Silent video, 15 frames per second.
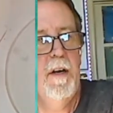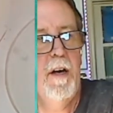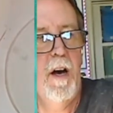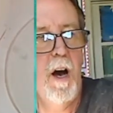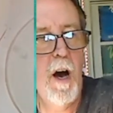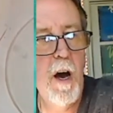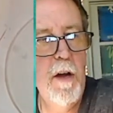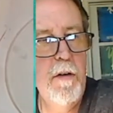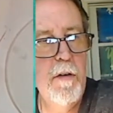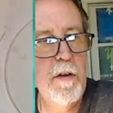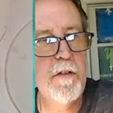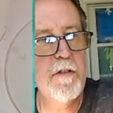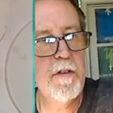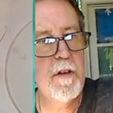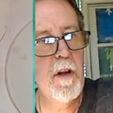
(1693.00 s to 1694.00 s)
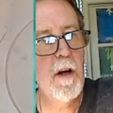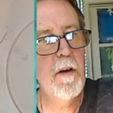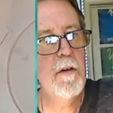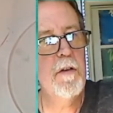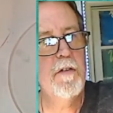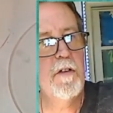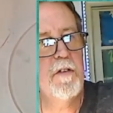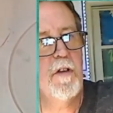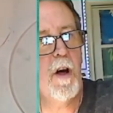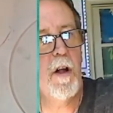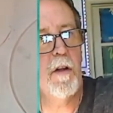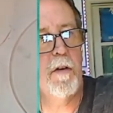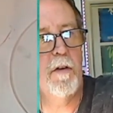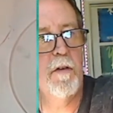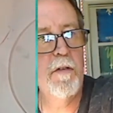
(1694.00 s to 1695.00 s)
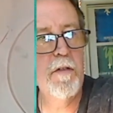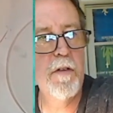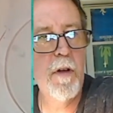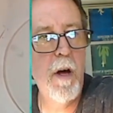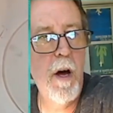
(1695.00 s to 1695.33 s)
hundreds and hundreds of dollars